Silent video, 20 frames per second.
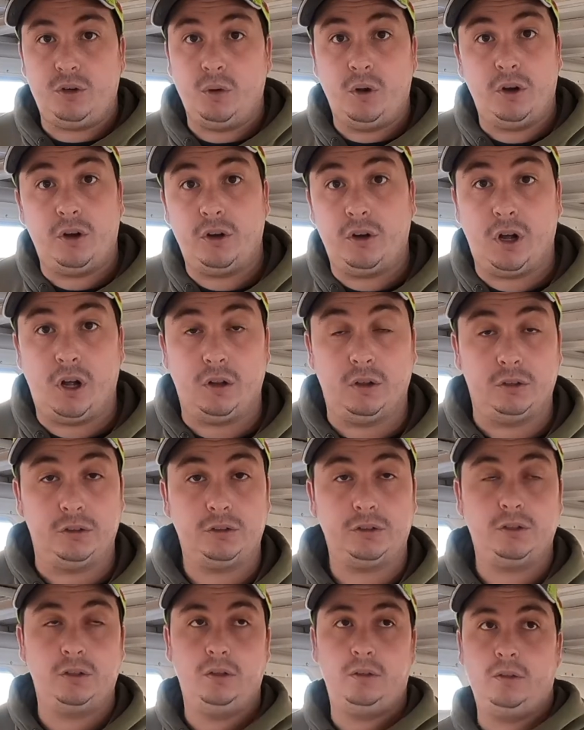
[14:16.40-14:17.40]

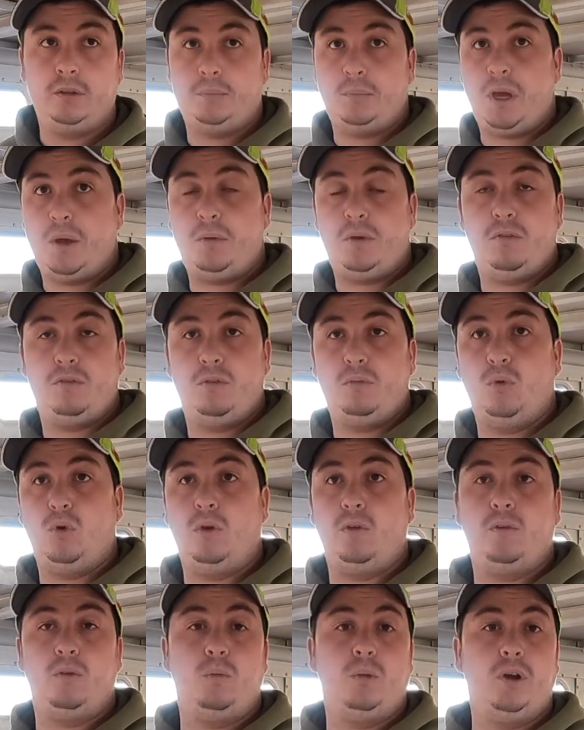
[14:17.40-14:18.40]
$200, maybe even
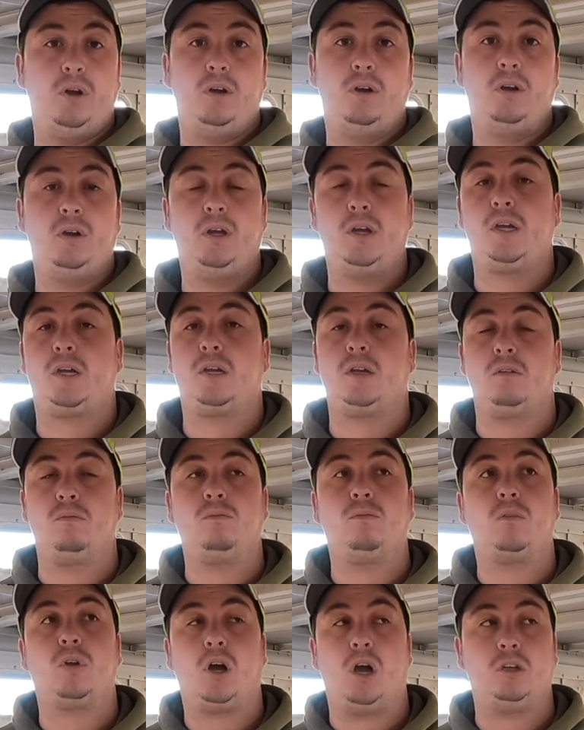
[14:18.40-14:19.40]
more in the winter. It
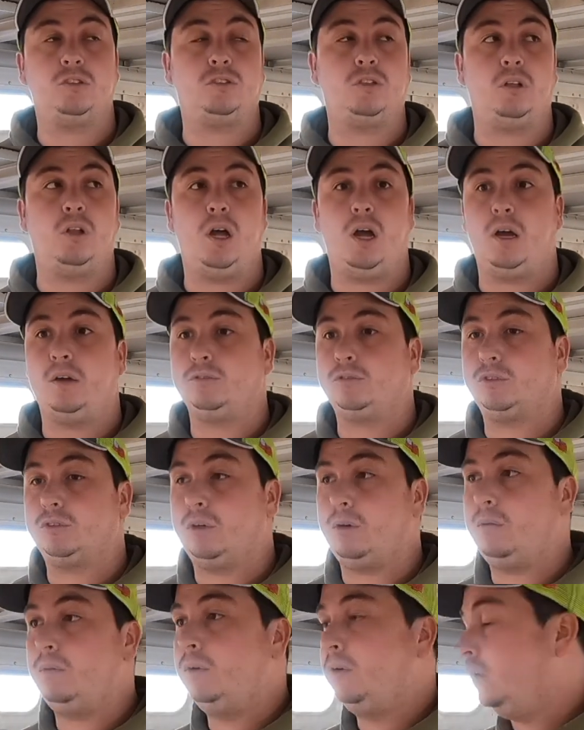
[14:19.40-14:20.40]
can cost a lot.
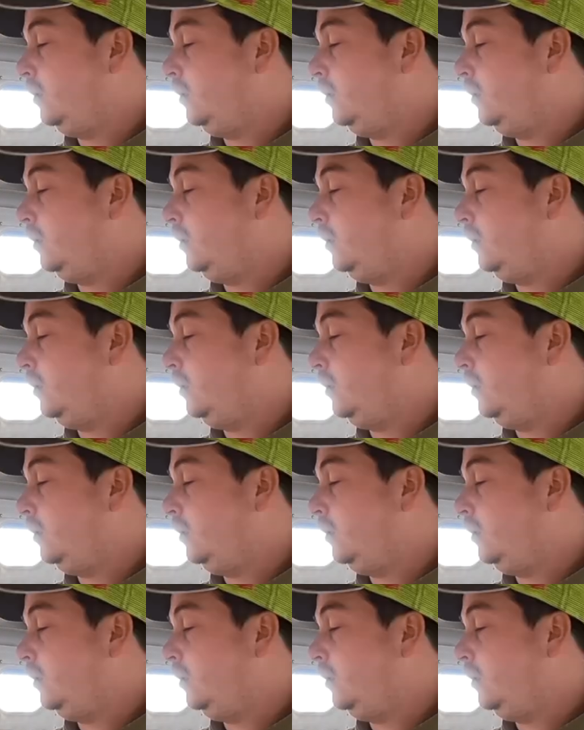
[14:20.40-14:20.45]
So